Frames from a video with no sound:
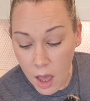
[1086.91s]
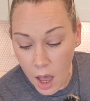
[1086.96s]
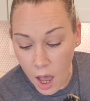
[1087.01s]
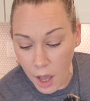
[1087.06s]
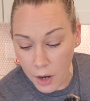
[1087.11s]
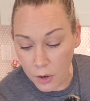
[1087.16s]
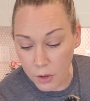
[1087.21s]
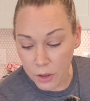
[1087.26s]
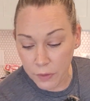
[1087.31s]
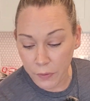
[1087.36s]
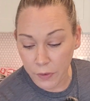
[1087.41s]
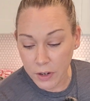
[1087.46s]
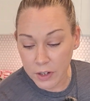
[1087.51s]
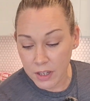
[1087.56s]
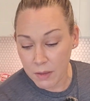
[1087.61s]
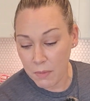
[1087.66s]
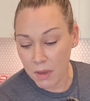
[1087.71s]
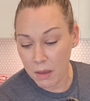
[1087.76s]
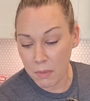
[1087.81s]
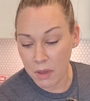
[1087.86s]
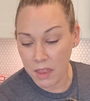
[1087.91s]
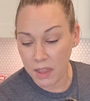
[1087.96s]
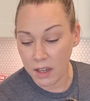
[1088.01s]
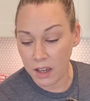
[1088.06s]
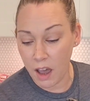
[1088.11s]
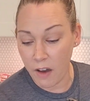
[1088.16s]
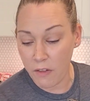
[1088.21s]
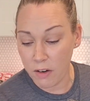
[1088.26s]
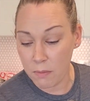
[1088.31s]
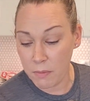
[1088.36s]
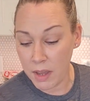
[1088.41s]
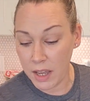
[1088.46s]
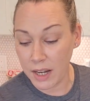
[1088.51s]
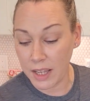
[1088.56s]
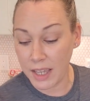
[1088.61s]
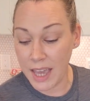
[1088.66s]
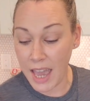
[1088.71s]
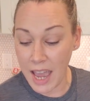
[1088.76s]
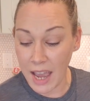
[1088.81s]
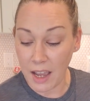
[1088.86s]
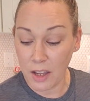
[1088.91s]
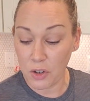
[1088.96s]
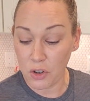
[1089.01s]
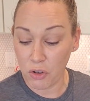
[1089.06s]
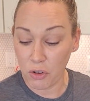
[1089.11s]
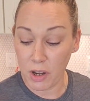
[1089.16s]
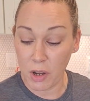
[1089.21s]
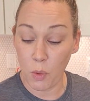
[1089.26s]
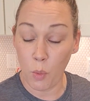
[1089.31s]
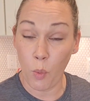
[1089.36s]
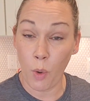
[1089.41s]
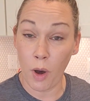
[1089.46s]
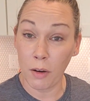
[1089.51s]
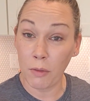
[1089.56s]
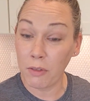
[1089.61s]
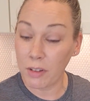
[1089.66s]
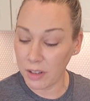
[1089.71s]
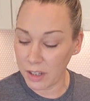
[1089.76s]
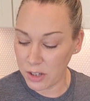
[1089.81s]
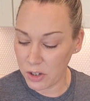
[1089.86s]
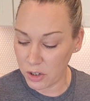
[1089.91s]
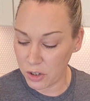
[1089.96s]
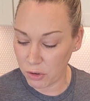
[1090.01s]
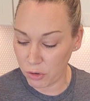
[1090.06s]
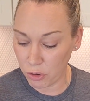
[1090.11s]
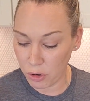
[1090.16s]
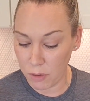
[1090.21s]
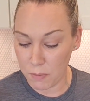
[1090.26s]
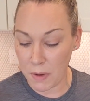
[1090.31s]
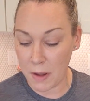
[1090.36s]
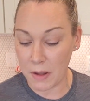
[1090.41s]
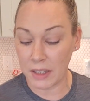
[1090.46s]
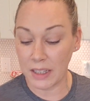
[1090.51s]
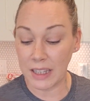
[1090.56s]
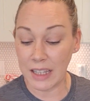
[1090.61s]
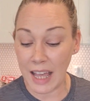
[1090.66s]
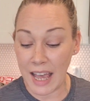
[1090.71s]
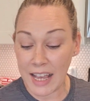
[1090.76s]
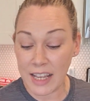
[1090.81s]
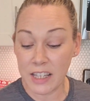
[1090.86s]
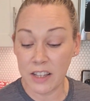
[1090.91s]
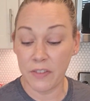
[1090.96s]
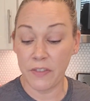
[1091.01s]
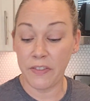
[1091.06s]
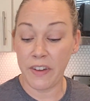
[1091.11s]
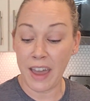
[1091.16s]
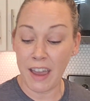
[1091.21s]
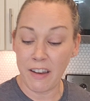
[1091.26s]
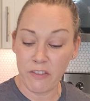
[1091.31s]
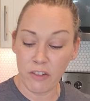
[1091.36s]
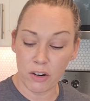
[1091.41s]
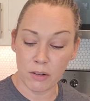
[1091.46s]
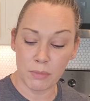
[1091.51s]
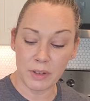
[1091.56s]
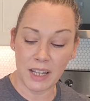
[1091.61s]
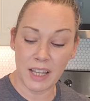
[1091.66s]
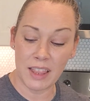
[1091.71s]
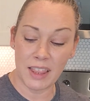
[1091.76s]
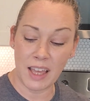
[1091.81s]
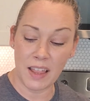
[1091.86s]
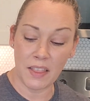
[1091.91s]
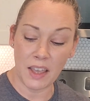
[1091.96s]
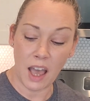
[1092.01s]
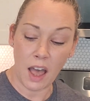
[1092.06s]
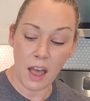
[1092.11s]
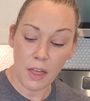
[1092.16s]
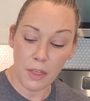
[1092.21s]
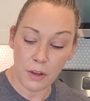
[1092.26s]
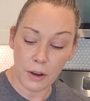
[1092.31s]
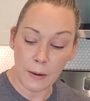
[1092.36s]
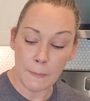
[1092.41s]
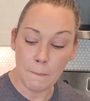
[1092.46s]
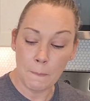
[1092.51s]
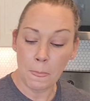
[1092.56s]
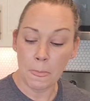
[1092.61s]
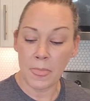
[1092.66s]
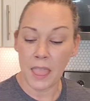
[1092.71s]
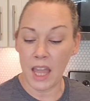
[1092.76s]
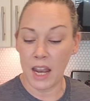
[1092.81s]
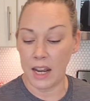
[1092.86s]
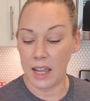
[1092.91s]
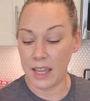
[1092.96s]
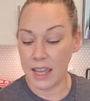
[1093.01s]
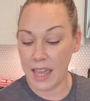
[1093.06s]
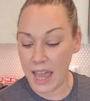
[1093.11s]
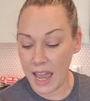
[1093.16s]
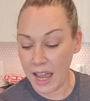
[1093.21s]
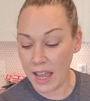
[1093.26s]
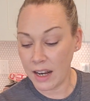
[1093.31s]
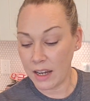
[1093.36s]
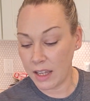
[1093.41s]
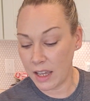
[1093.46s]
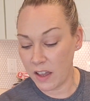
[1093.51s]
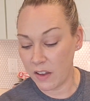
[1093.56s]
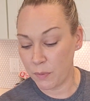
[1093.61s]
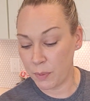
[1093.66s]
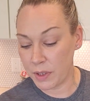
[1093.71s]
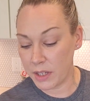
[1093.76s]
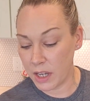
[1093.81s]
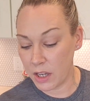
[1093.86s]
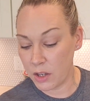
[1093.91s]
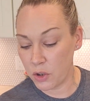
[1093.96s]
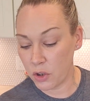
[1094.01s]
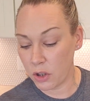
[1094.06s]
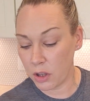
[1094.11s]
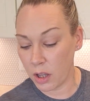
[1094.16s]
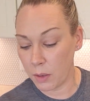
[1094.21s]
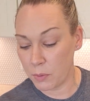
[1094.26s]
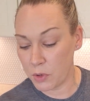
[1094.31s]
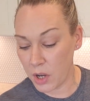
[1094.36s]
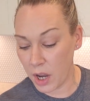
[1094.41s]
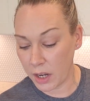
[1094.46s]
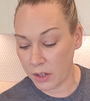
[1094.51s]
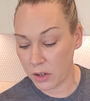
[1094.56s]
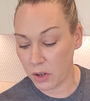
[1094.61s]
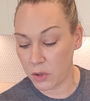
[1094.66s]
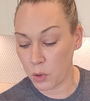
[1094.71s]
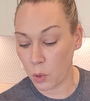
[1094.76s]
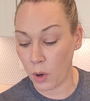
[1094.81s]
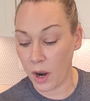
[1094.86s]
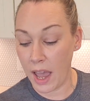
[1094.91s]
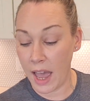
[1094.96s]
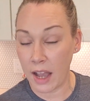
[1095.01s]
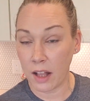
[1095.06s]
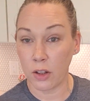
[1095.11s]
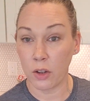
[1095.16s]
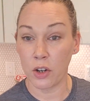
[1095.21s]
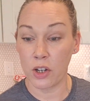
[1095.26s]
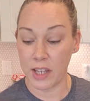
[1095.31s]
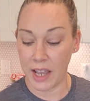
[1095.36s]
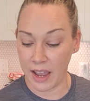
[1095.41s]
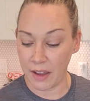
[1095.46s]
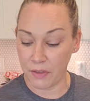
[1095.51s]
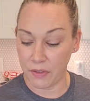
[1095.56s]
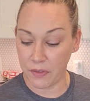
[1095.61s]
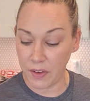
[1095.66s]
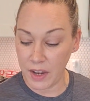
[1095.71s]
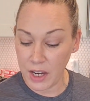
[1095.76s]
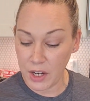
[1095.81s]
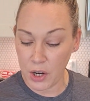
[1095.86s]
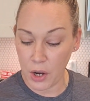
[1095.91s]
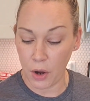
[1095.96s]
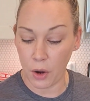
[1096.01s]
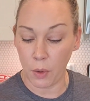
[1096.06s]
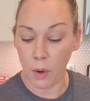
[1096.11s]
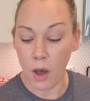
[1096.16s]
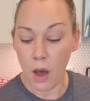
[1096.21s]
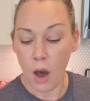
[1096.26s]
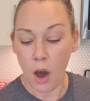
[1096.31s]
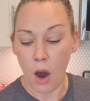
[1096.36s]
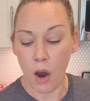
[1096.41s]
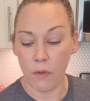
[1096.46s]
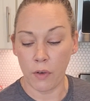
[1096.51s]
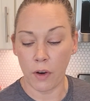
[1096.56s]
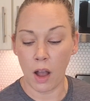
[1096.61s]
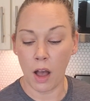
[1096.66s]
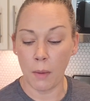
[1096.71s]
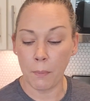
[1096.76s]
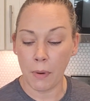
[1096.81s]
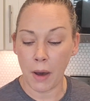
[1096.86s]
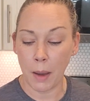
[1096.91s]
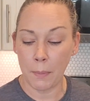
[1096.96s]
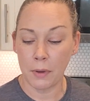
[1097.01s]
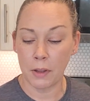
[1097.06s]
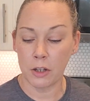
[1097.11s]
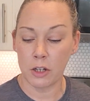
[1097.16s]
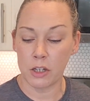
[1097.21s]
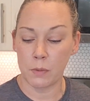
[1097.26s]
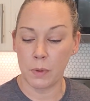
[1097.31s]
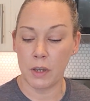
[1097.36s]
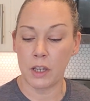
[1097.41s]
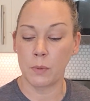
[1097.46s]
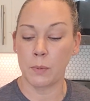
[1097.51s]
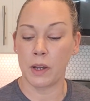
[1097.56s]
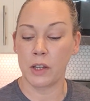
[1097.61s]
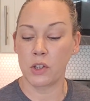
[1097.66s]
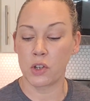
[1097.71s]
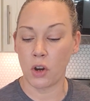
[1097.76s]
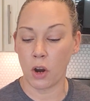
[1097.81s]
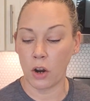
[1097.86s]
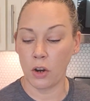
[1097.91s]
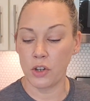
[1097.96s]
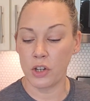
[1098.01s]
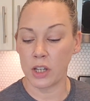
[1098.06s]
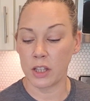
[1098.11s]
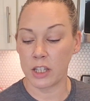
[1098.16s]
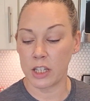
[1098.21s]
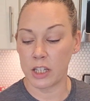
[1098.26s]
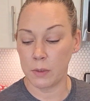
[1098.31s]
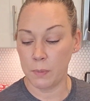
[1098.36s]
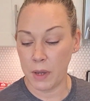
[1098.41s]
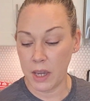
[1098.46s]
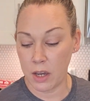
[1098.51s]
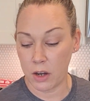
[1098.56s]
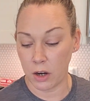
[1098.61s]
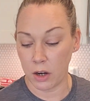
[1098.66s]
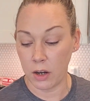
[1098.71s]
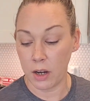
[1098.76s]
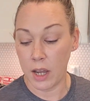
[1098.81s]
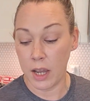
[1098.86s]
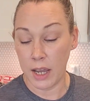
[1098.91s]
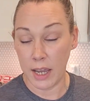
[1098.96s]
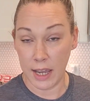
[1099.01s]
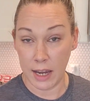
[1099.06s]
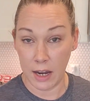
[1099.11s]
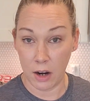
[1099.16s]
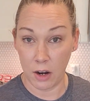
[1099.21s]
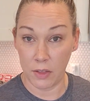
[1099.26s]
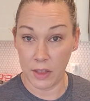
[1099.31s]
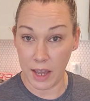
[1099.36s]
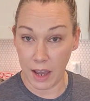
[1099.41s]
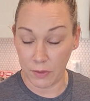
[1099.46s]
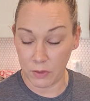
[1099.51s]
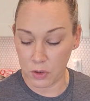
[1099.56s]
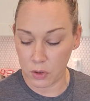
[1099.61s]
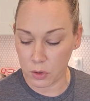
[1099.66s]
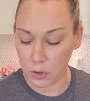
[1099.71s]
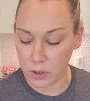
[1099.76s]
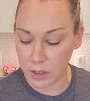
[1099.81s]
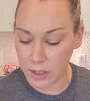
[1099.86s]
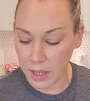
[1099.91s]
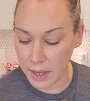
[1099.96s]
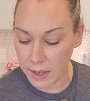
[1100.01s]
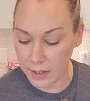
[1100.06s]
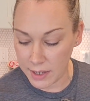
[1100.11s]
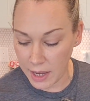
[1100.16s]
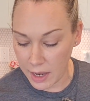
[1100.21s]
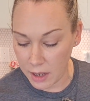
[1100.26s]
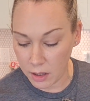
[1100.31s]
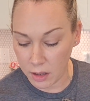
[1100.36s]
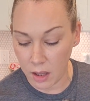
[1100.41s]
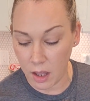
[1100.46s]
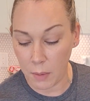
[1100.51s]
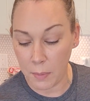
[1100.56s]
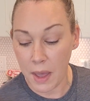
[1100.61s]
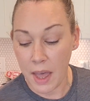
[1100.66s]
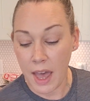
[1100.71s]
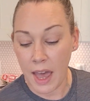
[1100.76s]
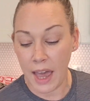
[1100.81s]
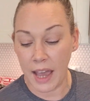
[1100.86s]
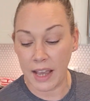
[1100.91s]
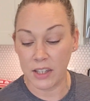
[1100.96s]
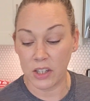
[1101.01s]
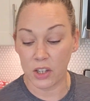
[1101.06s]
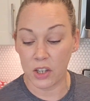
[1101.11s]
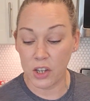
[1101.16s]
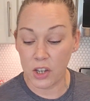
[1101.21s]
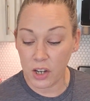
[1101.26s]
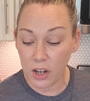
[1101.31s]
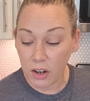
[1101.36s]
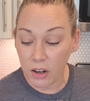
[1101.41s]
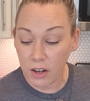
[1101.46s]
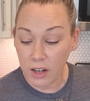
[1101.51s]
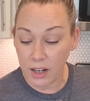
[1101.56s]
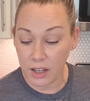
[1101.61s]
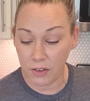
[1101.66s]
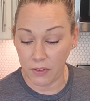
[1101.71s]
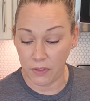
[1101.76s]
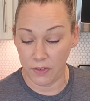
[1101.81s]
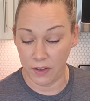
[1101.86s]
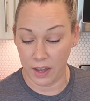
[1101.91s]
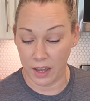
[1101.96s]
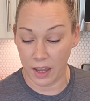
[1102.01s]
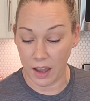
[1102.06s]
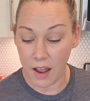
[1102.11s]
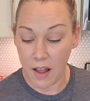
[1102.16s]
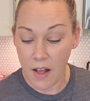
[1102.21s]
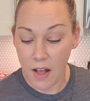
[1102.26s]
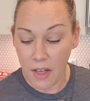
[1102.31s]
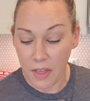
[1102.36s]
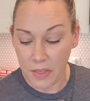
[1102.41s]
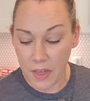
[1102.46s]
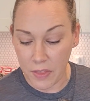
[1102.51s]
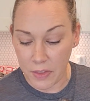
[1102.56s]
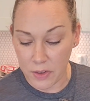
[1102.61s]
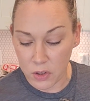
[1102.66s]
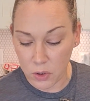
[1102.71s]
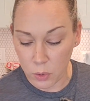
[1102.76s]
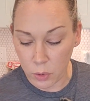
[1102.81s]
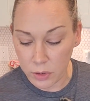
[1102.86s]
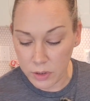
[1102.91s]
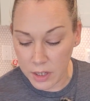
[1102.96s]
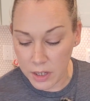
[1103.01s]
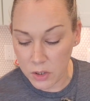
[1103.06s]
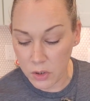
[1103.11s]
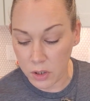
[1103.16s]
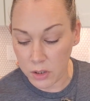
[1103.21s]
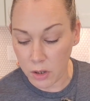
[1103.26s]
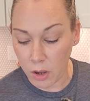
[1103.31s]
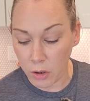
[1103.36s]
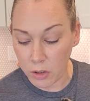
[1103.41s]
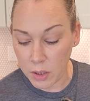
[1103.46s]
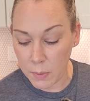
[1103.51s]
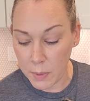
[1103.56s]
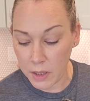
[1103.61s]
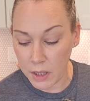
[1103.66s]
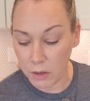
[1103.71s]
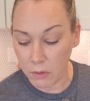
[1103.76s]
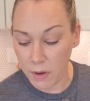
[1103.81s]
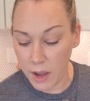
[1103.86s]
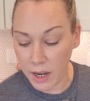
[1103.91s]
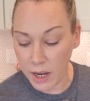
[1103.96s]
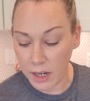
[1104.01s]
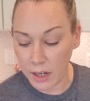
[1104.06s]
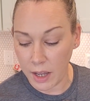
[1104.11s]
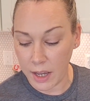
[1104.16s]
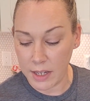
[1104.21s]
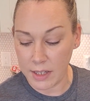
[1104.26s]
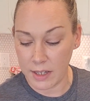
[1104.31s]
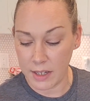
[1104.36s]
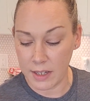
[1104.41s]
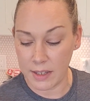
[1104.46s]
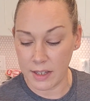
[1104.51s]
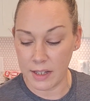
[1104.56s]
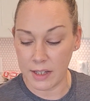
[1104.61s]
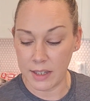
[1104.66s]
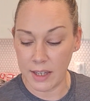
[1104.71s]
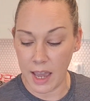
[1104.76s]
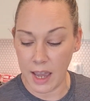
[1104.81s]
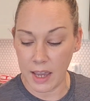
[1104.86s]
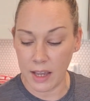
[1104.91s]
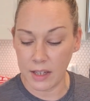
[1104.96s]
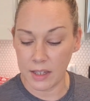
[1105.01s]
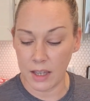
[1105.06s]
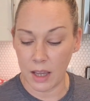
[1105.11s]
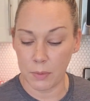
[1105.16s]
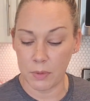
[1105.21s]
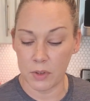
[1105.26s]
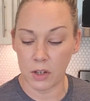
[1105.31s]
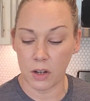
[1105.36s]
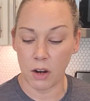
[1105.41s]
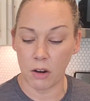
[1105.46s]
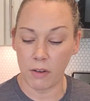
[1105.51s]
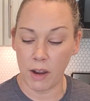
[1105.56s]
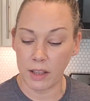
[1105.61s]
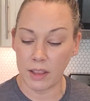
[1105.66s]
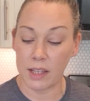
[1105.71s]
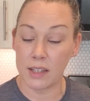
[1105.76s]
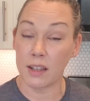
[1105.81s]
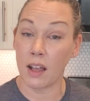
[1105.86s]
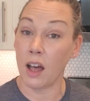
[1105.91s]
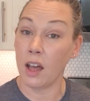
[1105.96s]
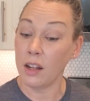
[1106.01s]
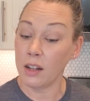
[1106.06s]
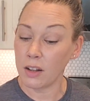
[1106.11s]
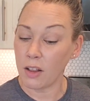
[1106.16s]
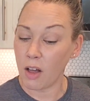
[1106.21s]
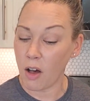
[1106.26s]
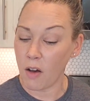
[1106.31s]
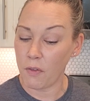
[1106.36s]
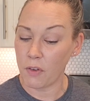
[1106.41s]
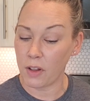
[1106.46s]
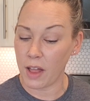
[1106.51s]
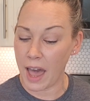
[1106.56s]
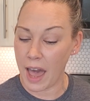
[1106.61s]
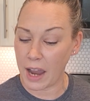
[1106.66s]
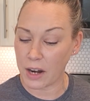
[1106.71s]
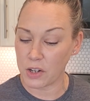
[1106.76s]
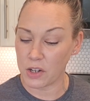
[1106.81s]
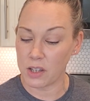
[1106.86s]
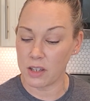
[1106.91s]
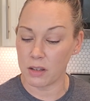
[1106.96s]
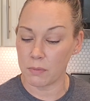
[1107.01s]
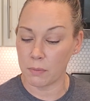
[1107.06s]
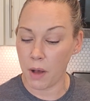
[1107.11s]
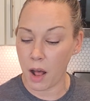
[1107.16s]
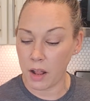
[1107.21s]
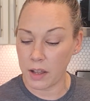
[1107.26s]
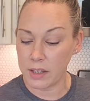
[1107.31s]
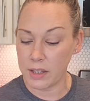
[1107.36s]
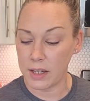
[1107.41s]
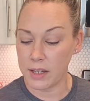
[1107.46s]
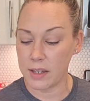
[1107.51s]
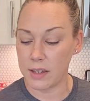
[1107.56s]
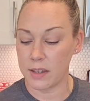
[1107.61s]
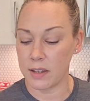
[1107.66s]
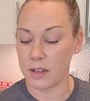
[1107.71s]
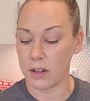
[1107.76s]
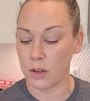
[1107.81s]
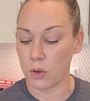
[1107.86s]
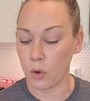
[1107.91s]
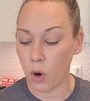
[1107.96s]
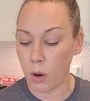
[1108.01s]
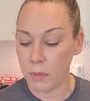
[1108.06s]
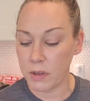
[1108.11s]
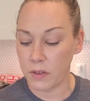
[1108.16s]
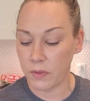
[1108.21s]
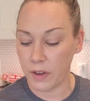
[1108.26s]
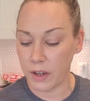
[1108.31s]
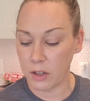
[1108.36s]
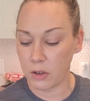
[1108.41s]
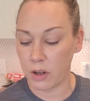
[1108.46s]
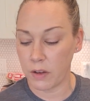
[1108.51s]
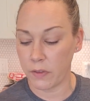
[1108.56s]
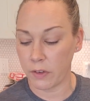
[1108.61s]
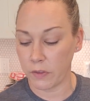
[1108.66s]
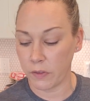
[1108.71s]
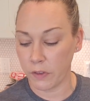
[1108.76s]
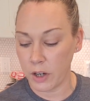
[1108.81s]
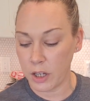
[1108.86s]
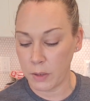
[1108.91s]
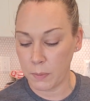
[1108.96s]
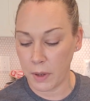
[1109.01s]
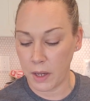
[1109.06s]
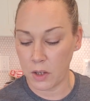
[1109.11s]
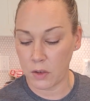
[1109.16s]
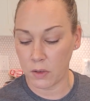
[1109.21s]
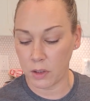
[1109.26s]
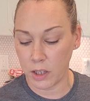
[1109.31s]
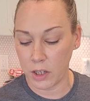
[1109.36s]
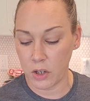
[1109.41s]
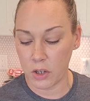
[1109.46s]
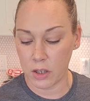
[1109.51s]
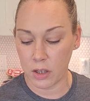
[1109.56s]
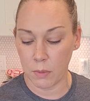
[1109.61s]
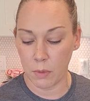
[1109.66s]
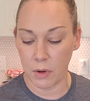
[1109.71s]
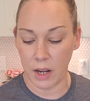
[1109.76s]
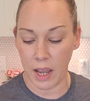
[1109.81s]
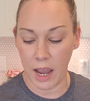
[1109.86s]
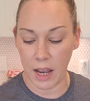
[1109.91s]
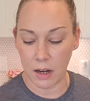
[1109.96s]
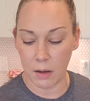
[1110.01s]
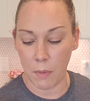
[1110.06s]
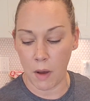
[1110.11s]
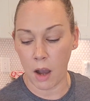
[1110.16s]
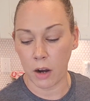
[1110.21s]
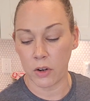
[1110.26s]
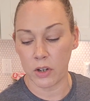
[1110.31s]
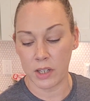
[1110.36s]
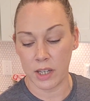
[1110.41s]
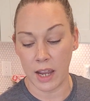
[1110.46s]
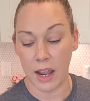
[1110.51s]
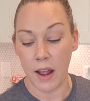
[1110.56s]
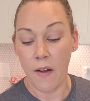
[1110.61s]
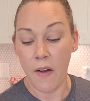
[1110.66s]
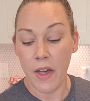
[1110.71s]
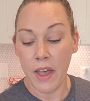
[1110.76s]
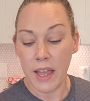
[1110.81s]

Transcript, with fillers: Under the First Amendment, the government can't treat one religious group less favorably than the other, and it can't give potential objectors or hecklers a veto over unpopular speech by charging the speaker, here the After School Satan Club, a security fee that the school district ultimately recognized this and is taking steps to correct these unlawful actions and policies is an enormous victory for free speech, religious liberty, and democracy.